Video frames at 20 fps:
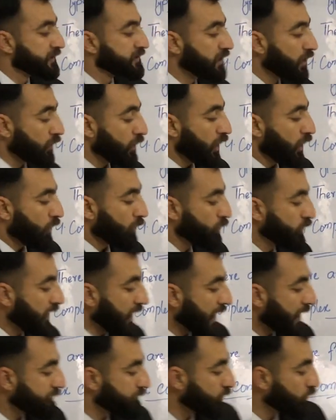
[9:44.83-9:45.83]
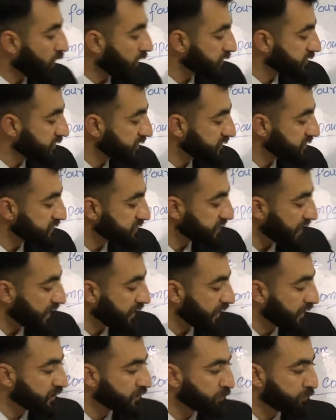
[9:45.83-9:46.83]
Now, we have this is
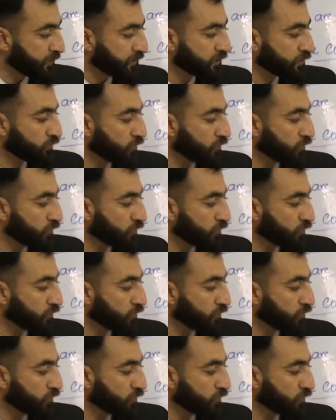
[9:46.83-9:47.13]
an independent